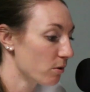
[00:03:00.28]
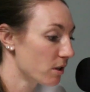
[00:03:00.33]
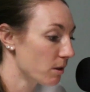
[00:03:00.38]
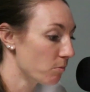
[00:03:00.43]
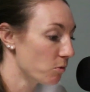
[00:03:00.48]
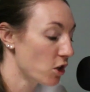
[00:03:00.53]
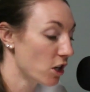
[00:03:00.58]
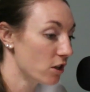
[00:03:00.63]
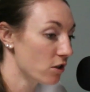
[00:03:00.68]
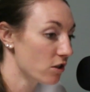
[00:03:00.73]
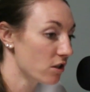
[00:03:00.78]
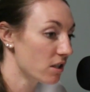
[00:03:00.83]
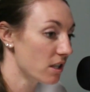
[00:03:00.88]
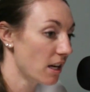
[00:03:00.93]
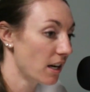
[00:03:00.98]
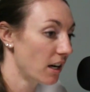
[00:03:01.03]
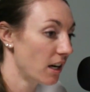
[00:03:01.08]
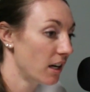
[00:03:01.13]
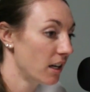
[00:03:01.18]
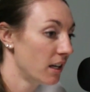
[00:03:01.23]
were some changes
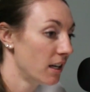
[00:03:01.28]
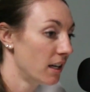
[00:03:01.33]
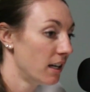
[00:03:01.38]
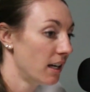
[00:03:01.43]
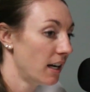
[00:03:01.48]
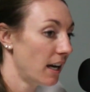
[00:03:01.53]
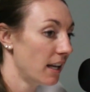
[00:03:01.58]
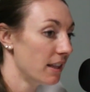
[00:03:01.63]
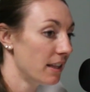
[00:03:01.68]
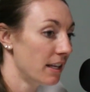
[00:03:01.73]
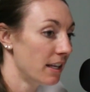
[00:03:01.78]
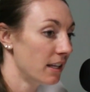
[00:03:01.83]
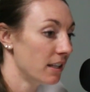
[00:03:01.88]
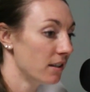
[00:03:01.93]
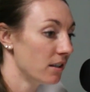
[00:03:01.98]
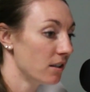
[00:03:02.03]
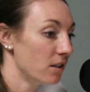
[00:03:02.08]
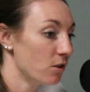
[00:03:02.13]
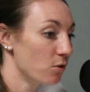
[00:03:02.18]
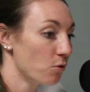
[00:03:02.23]
there. And
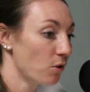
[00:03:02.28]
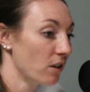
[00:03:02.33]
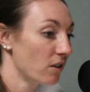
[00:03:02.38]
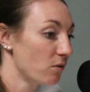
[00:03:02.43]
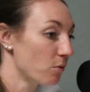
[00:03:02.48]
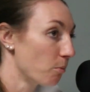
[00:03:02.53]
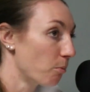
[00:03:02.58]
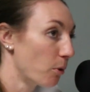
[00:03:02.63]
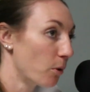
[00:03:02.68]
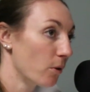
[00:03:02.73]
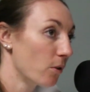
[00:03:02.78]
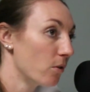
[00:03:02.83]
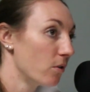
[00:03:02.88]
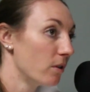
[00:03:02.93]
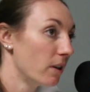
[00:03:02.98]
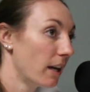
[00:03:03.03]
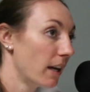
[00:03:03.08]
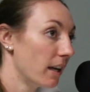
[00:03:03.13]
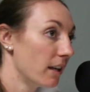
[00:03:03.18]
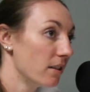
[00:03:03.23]
then the transfer portal
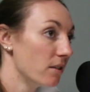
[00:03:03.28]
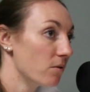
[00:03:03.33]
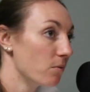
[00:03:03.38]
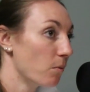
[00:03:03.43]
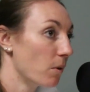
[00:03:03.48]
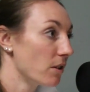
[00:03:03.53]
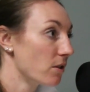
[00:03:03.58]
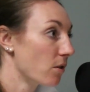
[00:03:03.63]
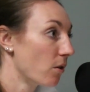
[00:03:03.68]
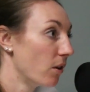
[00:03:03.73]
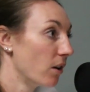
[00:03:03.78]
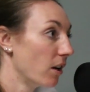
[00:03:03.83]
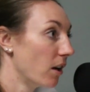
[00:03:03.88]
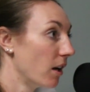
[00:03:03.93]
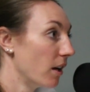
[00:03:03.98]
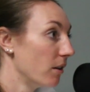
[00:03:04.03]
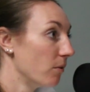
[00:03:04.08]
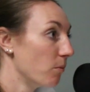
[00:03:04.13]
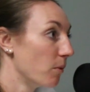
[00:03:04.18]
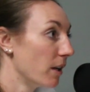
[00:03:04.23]
and what's going
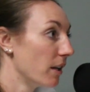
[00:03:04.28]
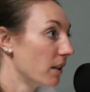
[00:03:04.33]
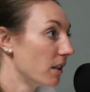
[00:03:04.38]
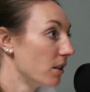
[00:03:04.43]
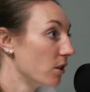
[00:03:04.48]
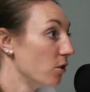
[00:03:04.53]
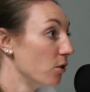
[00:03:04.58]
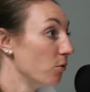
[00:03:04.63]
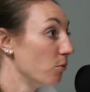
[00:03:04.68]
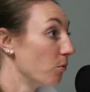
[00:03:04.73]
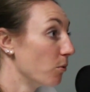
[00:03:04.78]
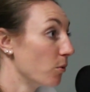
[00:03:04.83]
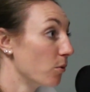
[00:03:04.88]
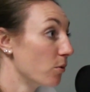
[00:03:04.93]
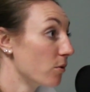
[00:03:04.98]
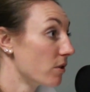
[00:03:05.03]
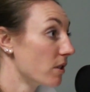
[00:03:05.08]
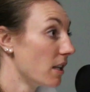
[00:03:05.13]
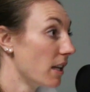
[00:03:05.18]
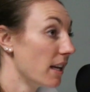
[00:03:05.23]
on with the new
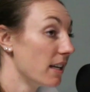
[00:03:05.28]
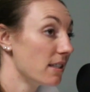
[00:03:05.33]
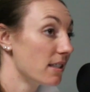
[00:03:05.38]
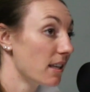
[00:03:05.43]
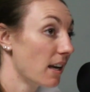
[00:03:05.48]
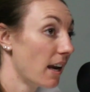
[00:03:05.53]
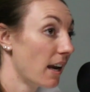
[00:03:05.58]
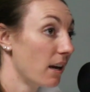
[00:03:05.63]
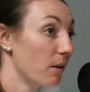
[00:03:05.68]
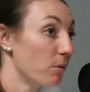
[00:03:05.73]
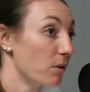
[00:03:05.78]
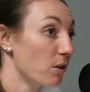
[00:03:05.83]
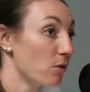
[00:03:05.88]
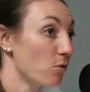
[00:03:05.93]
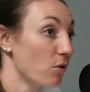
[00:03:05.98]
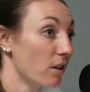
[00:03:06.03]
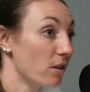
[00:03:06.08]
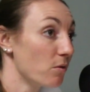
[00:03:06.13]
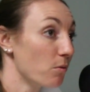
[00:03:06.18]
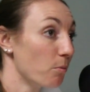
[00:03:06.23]
rules in the NCAA with the
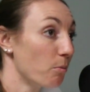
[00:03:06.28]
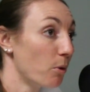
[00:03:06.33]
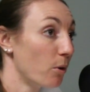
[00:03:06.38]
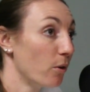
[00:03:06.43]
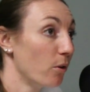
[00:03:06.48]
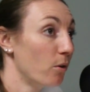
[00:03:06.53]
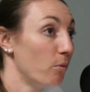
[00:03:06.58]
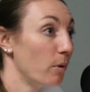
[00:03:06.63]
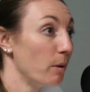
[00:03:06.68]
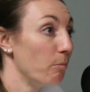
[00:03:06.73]
transfer portal.